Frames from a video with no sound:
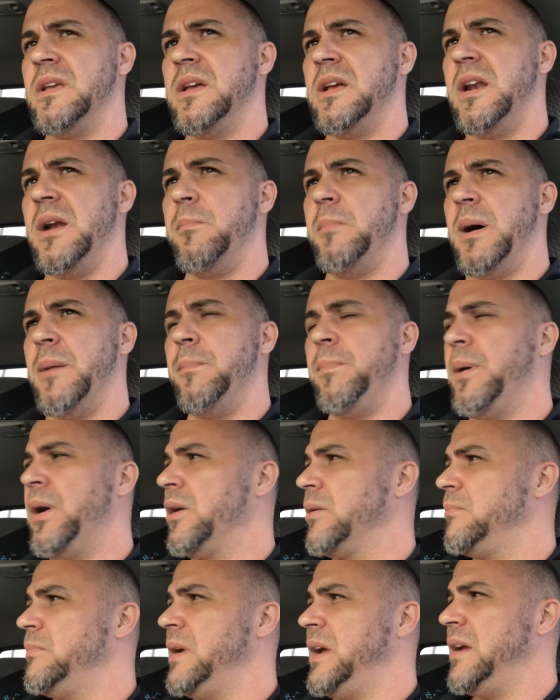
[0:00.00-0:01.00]
And then my
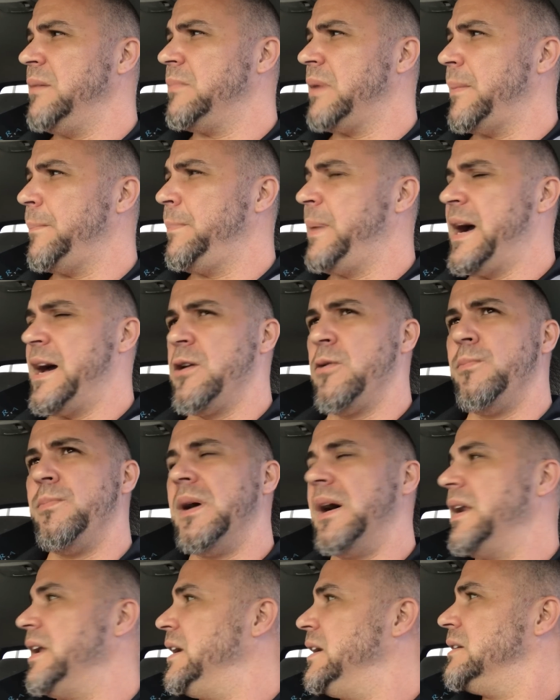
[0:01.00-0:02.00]
bunkmate, my battle
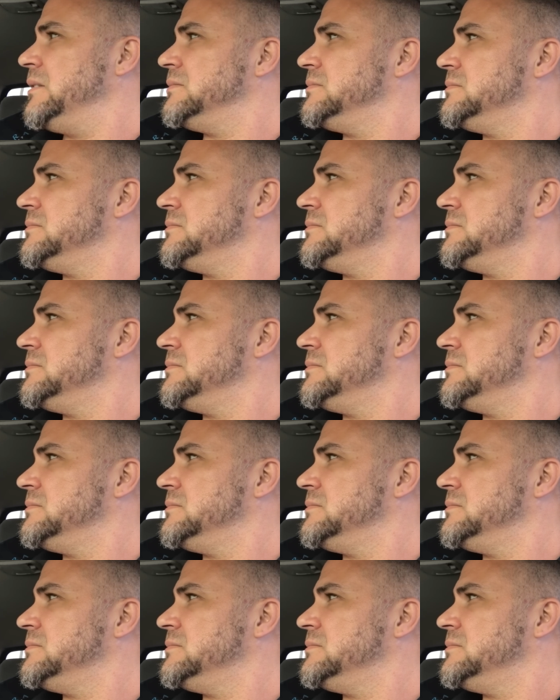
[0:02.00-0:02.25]
buddy,